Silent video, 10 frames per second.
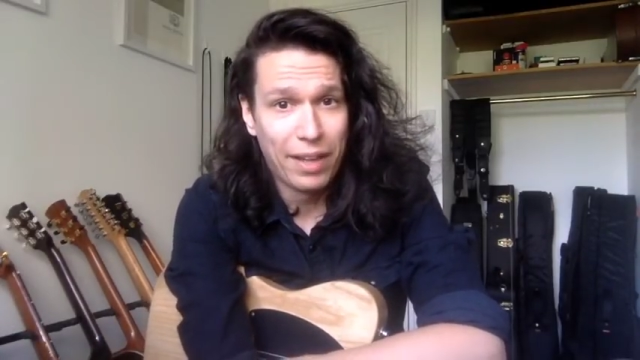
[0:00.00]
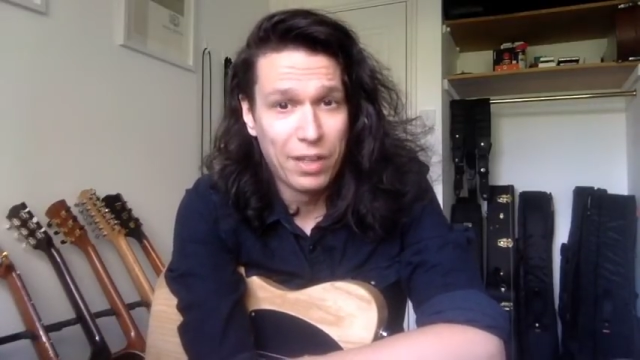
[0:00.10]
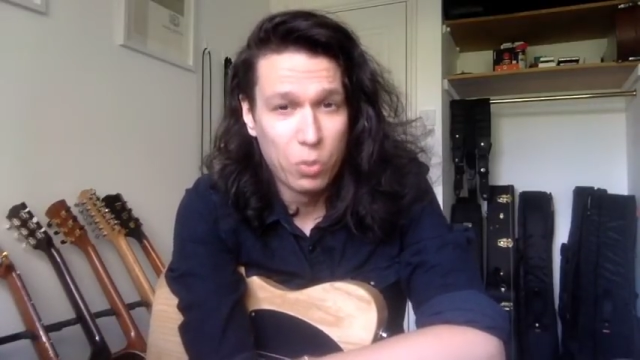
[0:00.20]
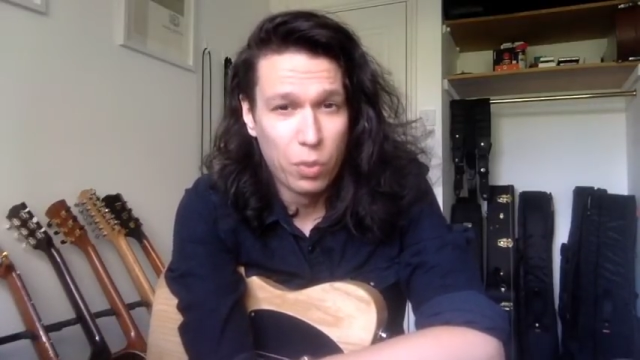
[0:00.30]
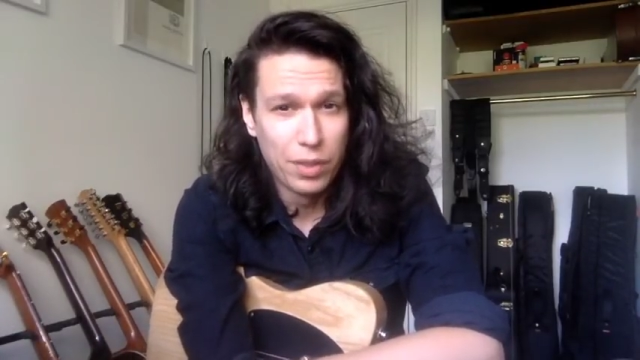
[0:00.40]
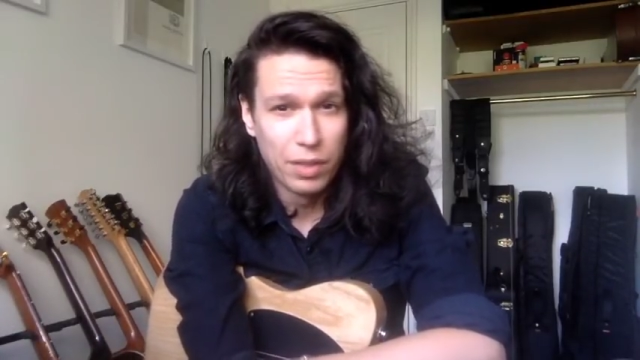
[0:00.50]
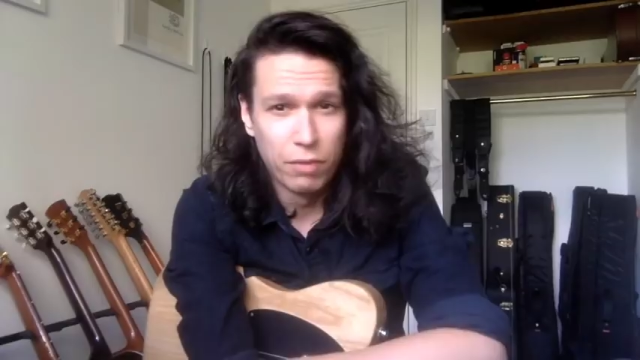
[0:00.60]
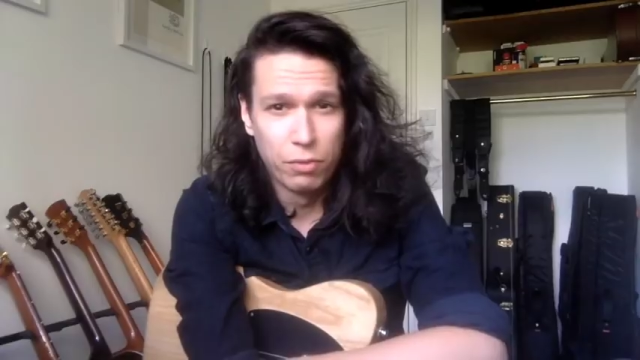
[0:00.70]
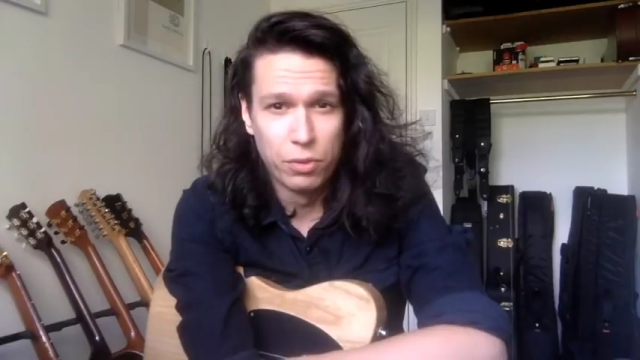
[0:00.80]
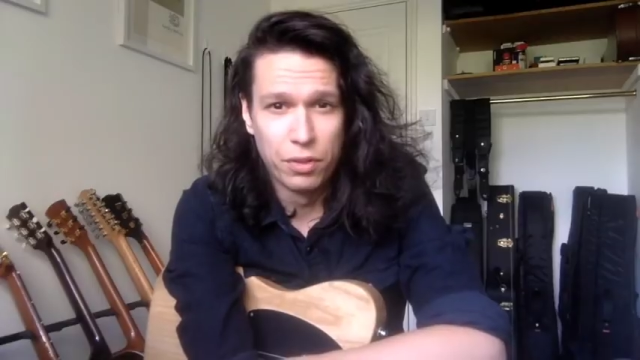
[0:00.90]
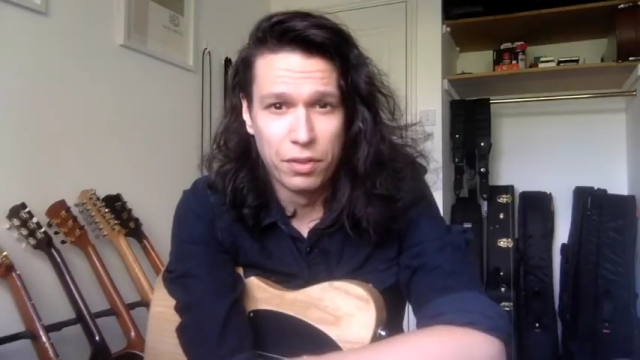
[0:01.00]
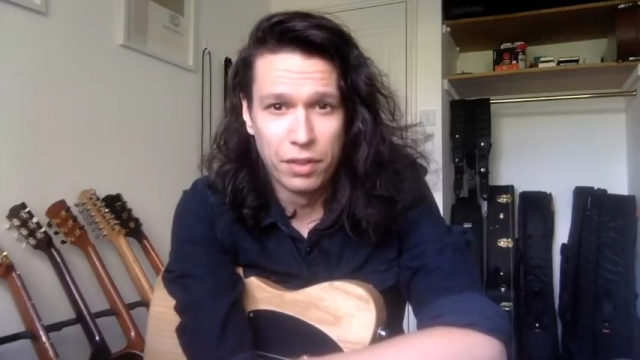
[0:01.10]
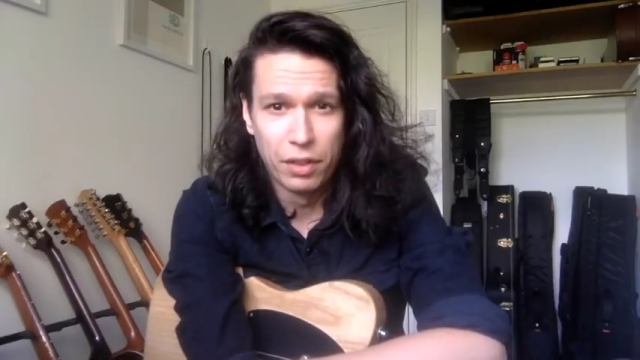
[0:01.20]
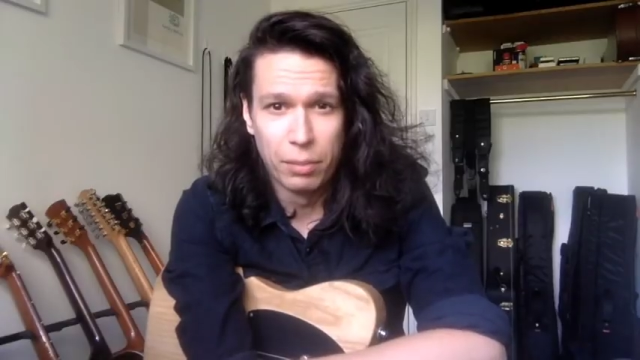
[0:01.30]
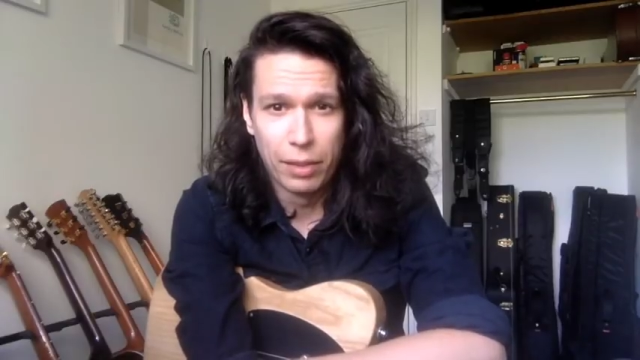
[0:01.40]
it's always helpful to
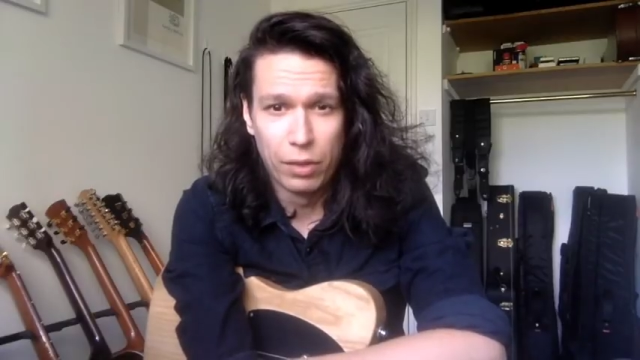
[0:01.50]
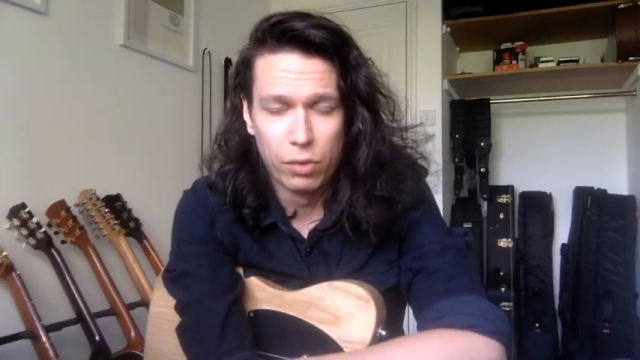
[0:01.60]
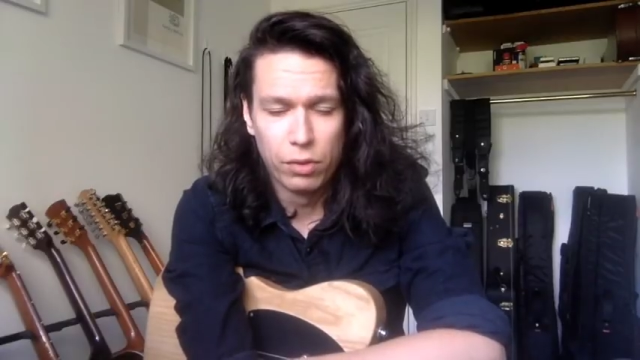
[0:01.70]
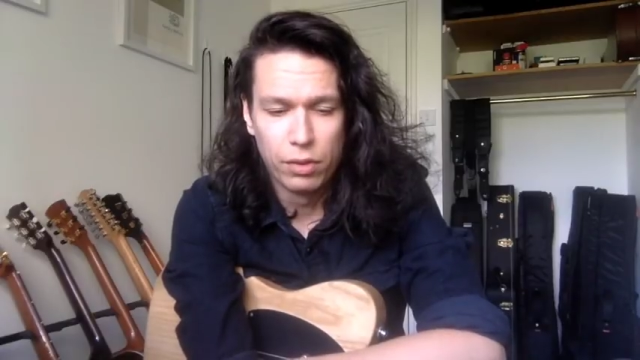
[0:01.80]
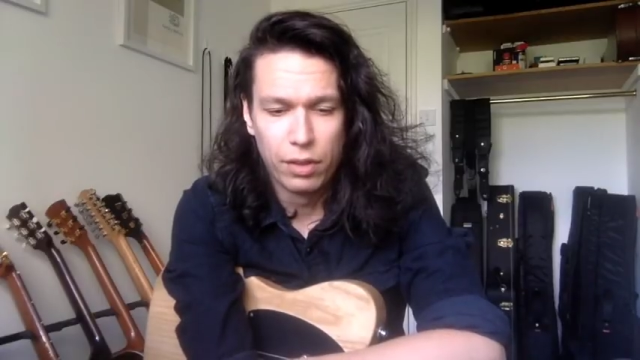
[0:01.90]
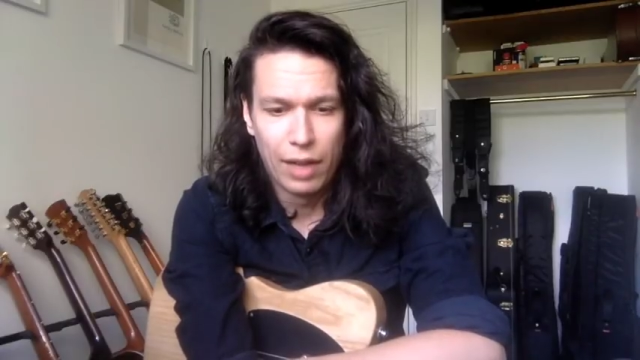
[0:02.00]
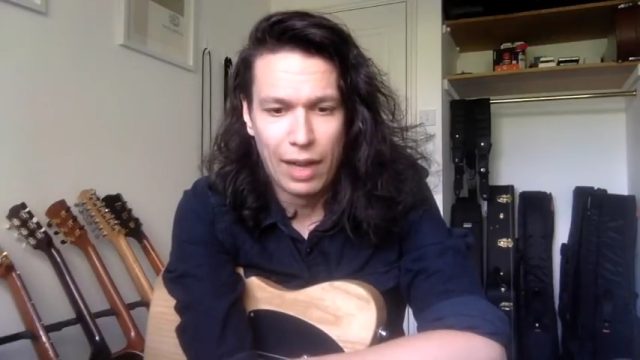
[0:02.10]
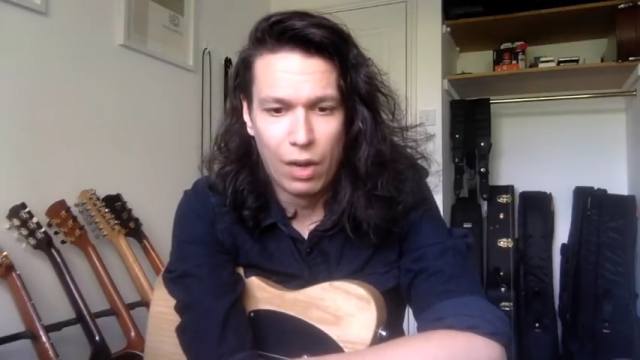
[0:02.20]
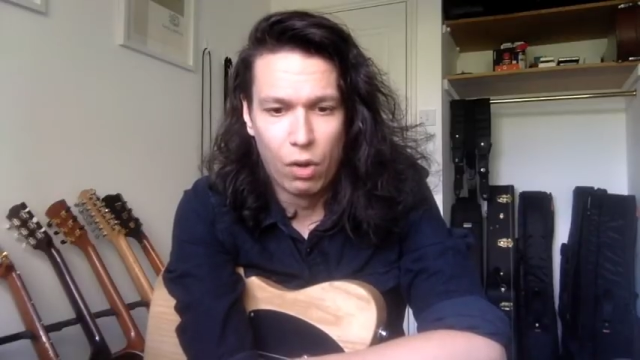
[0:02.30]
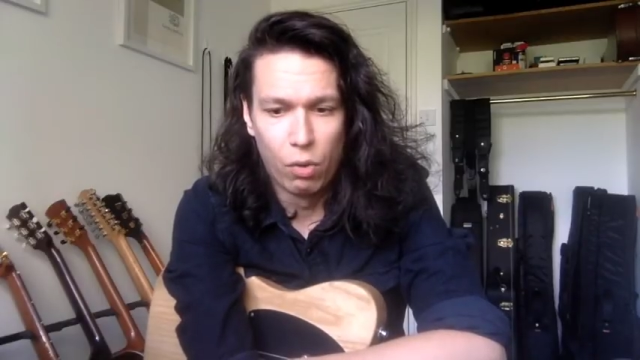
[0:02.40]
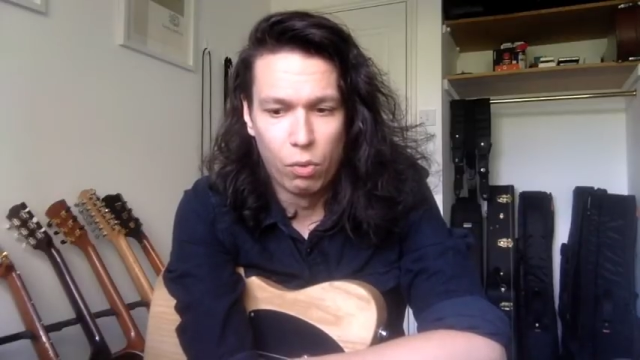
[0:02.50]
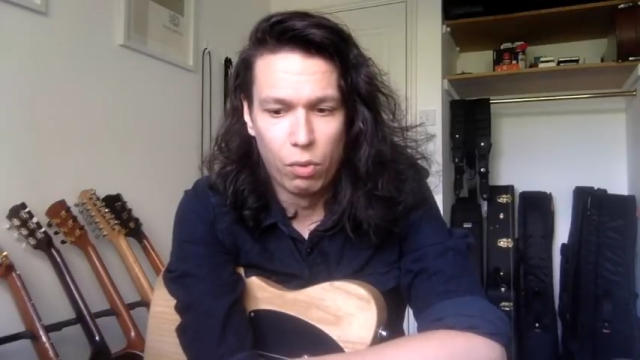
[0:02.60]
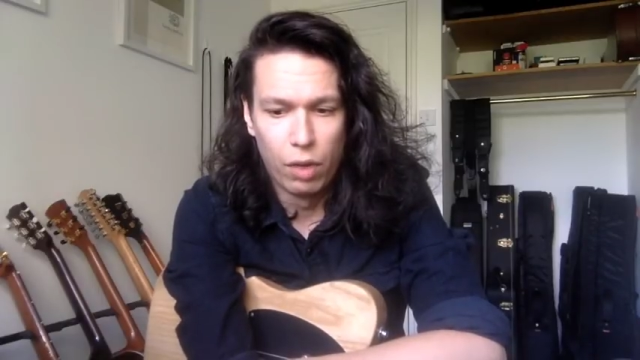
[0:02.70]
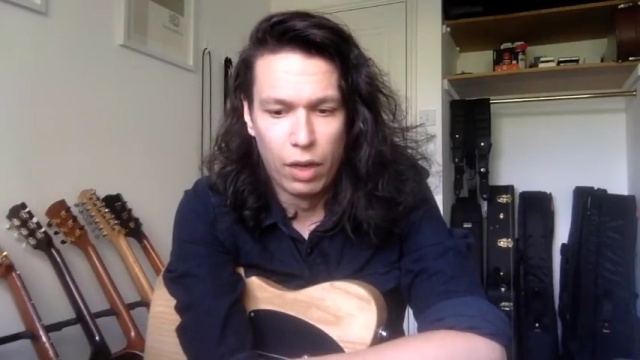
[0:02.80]
think about how